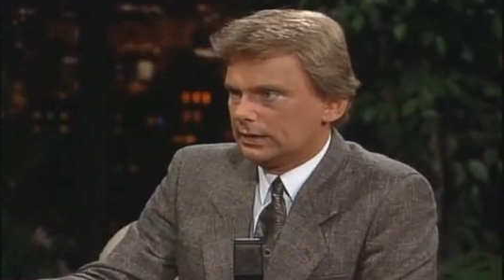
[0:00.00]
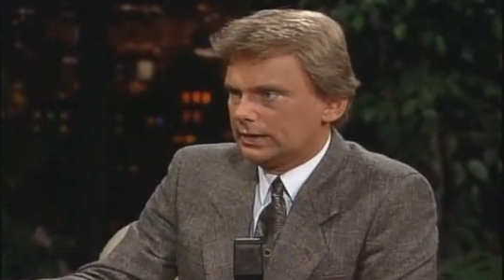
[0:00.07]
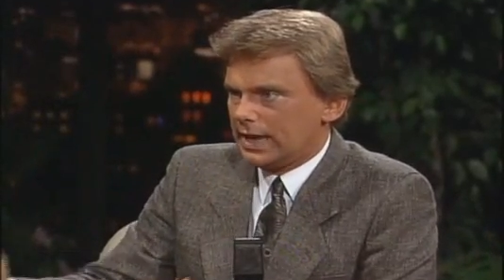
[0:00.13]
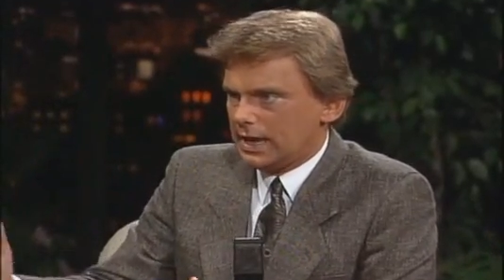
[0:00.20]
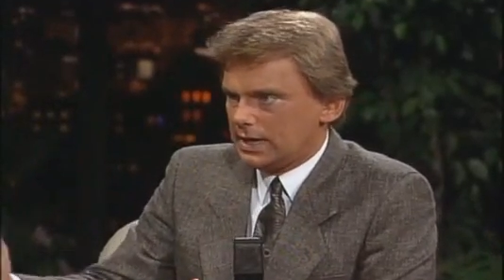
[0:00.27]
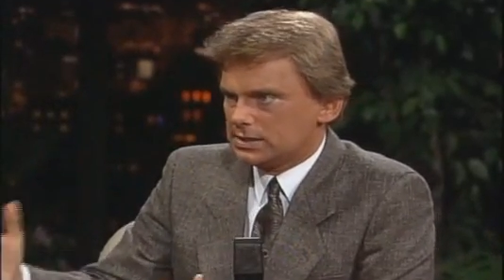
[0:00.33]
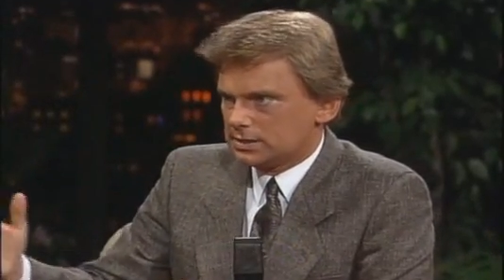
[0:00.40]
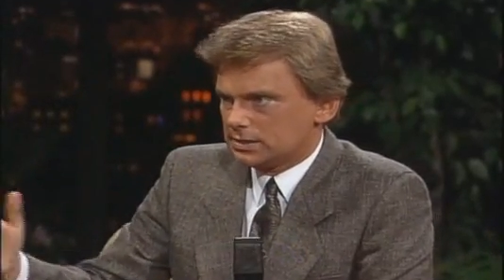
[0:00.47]

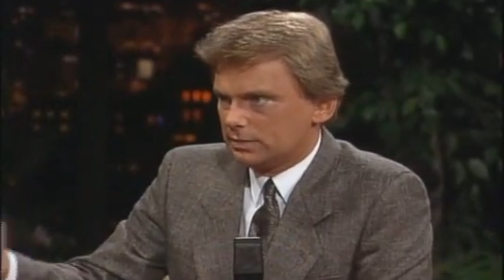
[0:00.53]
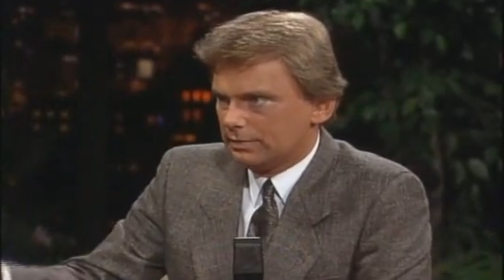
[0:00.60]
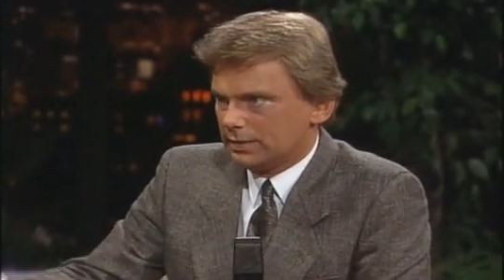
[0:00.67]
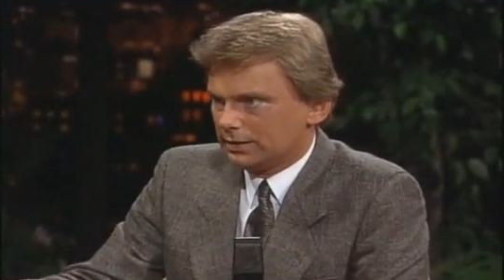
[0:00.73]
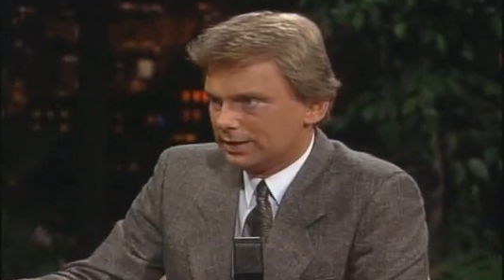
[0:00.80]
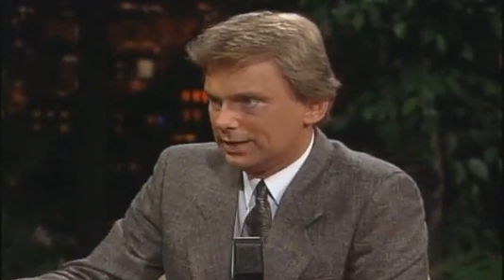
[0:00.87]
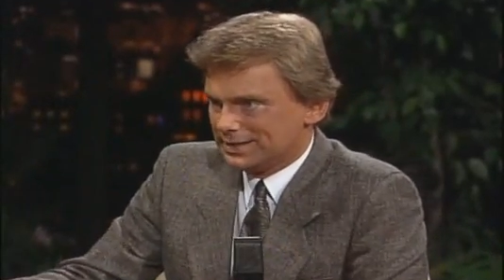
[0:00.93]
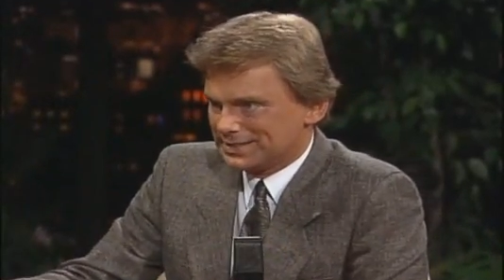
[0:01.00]
case
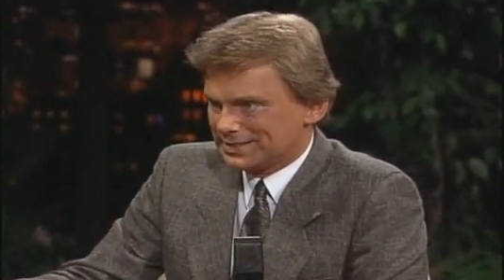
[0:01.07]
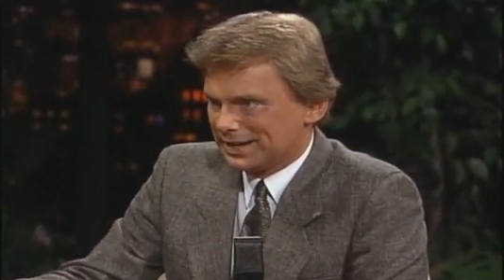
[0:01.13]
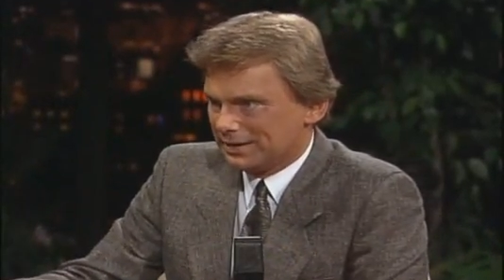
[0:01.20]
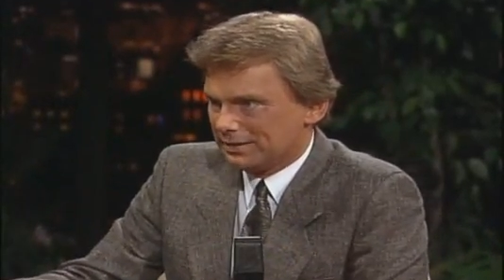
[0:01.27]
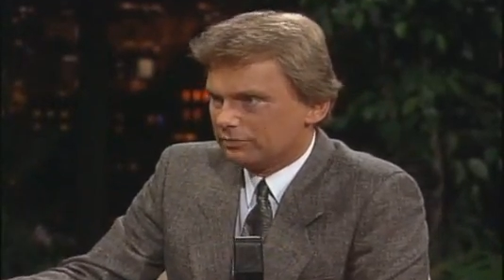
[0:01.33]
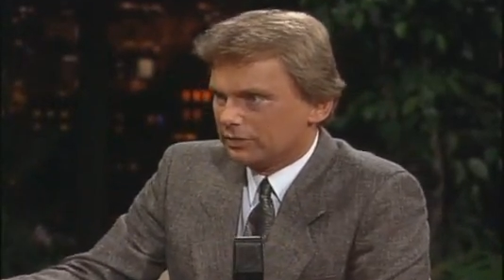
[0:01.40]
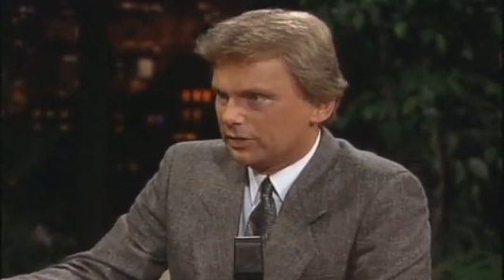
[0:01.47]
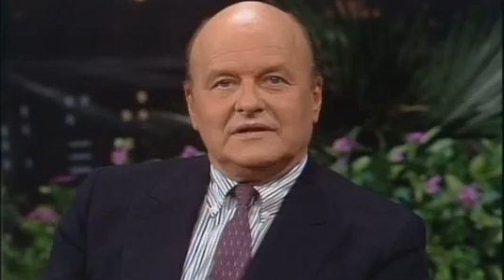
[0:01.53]
about this
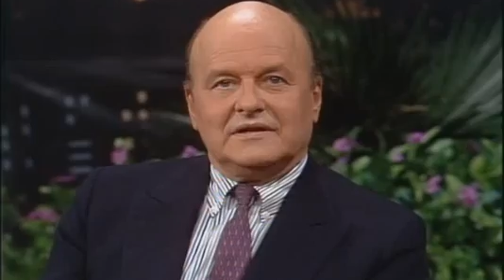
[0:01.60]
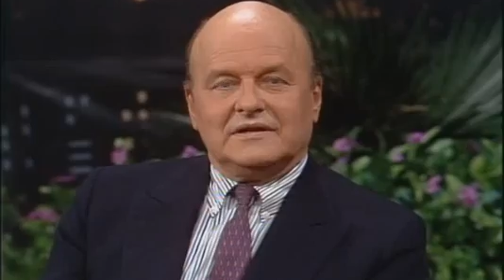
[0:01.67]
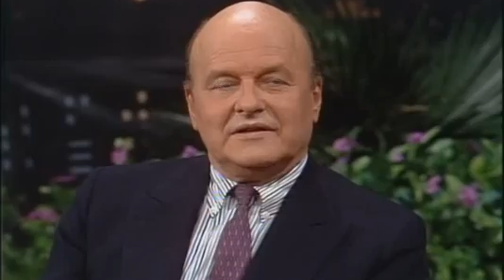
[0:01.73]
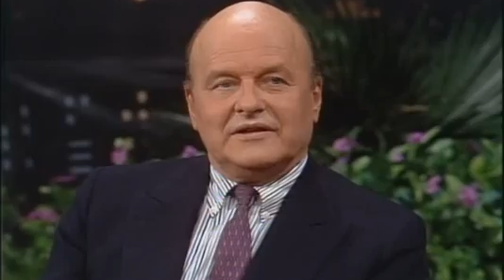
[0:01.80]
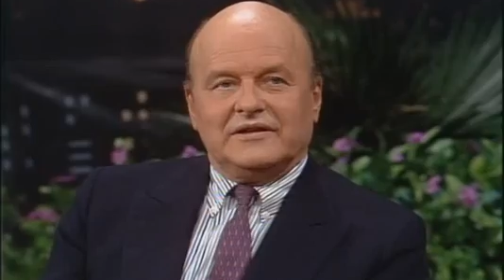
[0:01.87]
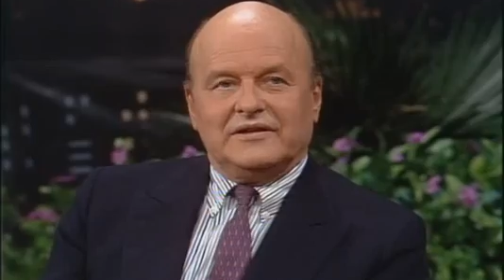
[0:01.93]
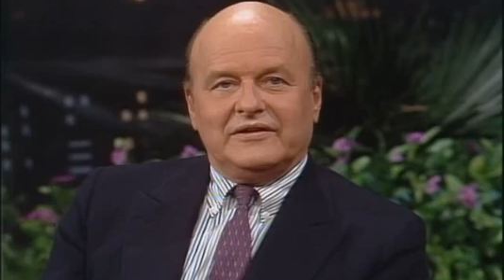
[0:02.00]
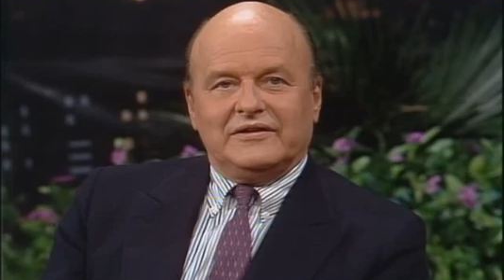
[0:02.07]
kind of thing, that
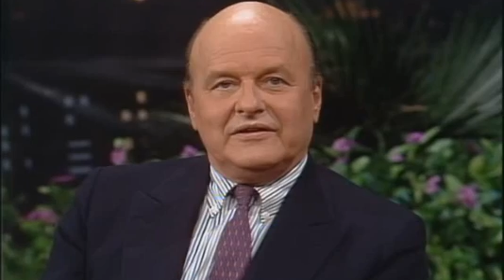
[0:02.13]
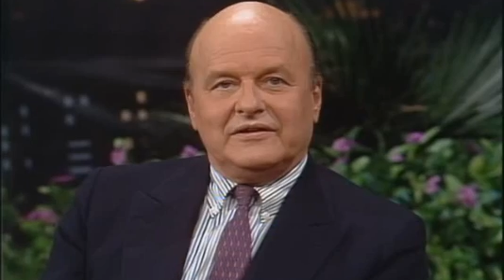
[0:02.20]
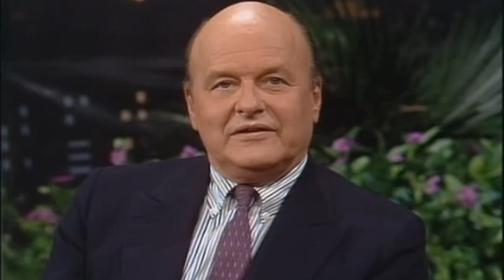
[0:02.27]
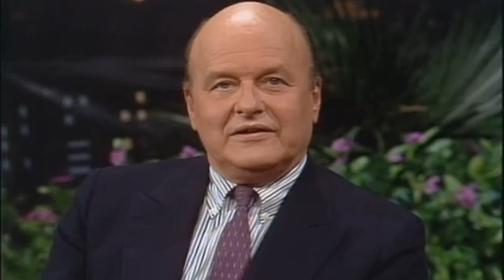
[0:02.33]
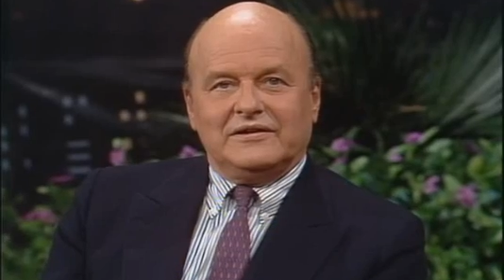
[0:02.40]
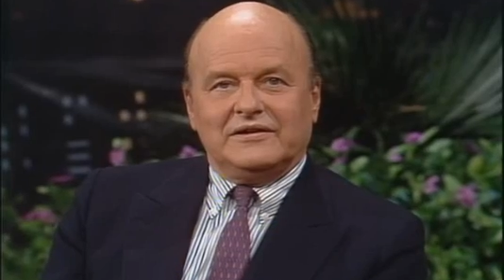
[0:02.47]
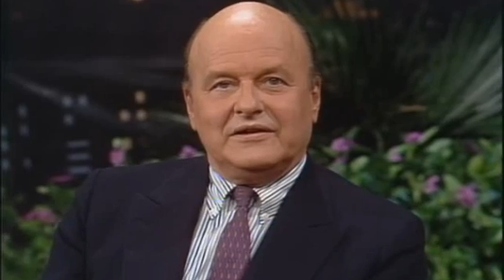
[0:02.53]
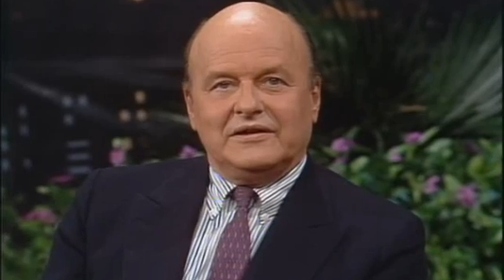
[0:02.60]
you are
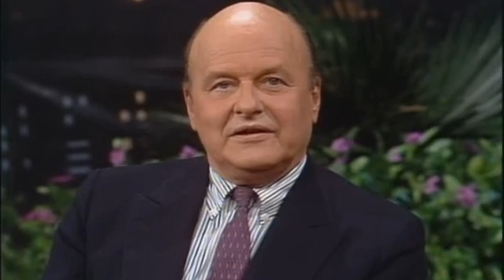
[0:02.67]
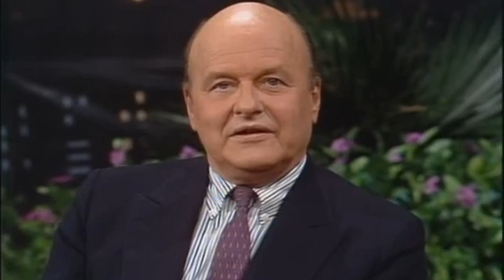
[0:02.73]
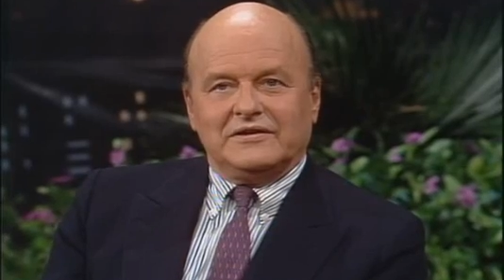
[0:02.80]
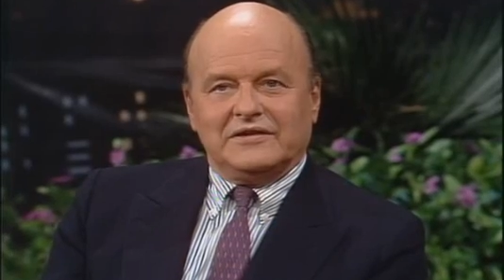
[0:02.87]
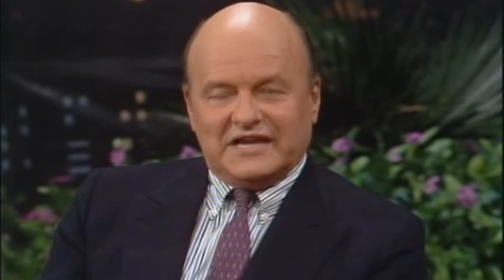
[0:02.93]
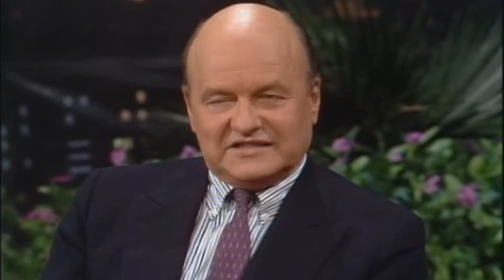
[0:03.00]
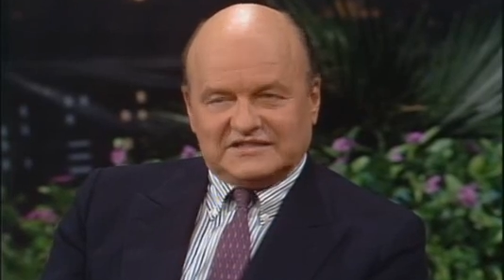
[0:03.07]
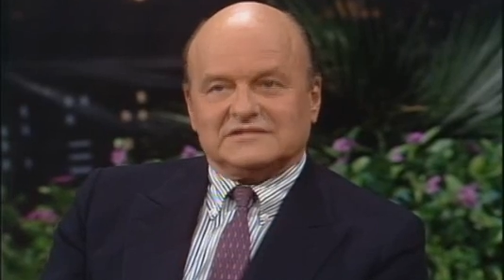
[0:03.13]

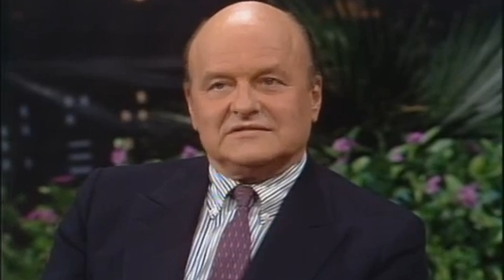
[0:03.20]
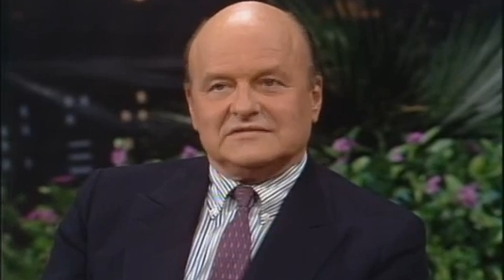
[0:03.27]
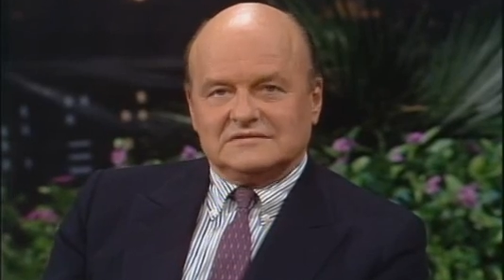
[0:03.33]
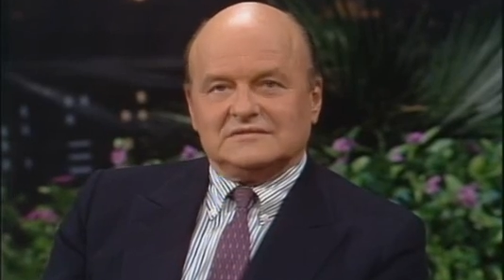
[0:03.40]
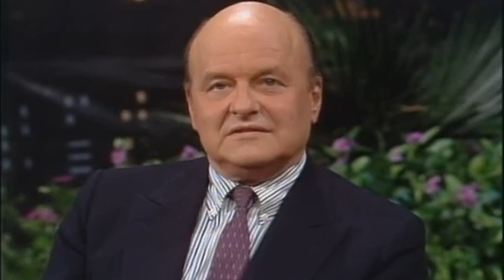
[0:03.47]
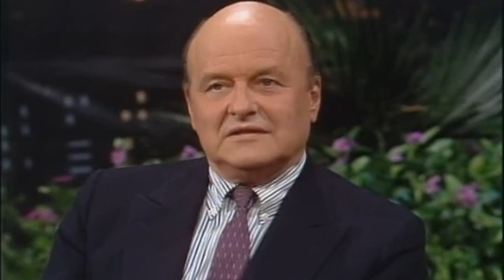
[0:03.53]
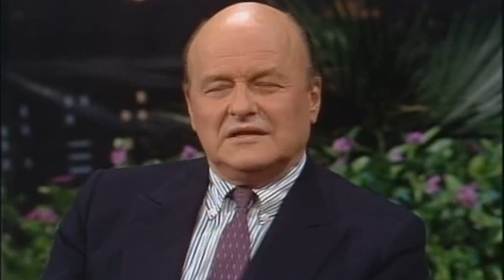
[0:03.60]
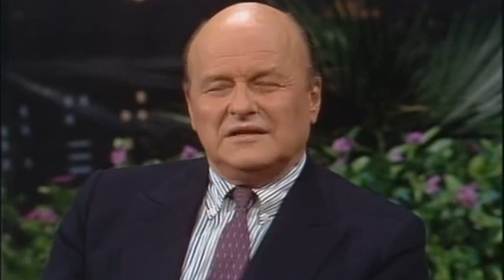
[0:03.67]
pretty
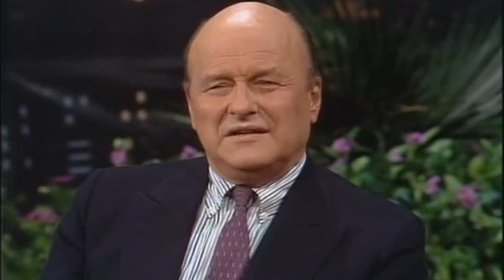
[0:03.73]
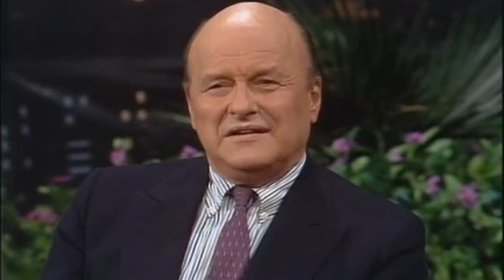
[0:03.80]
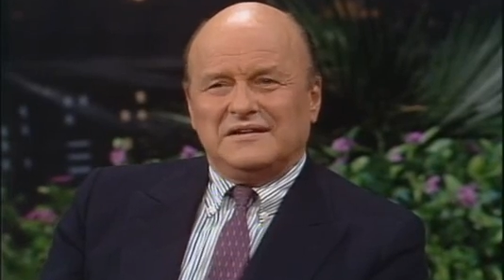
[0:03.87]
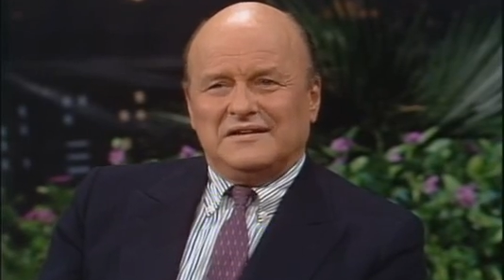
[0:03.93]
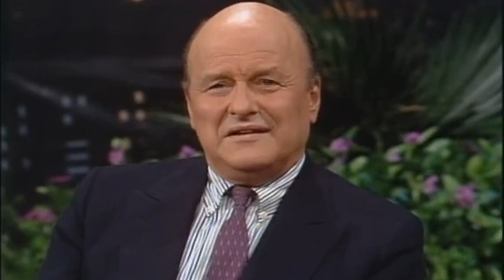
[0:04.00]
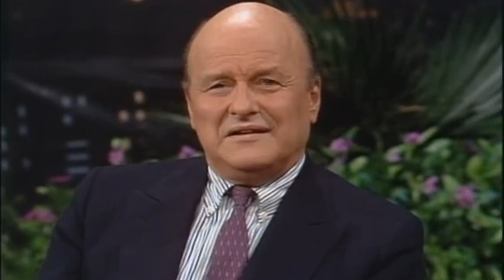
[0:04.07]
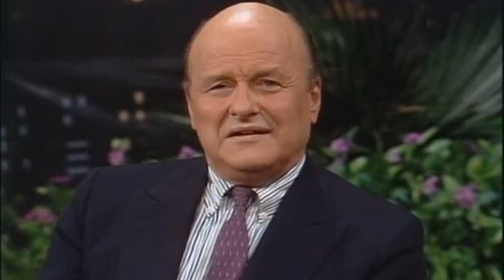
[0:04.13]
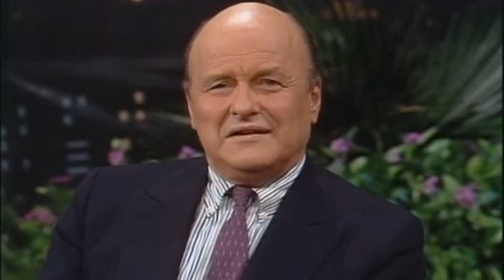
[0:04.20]
persnickety about
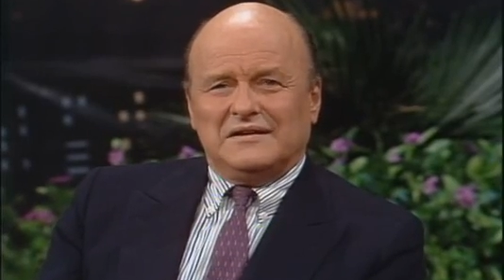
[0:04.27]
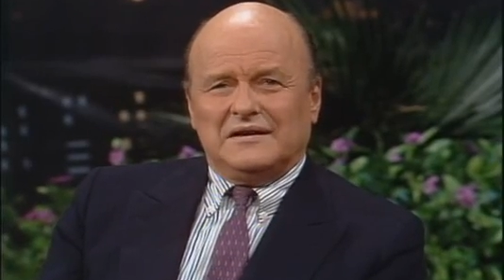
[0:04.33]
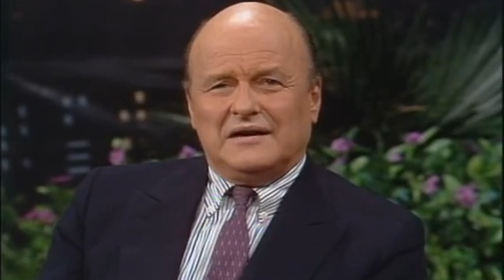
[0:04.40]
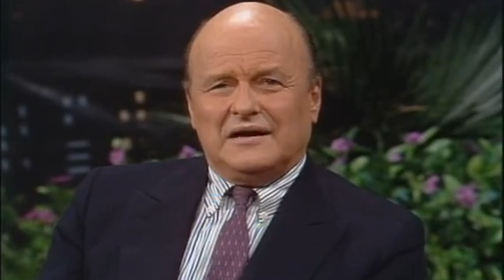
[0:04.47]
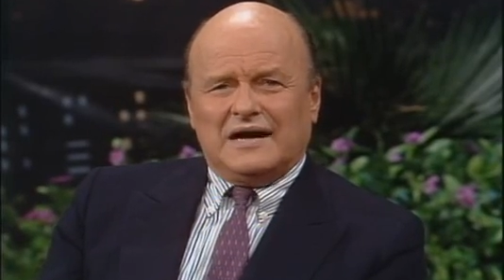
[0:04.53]
where things go.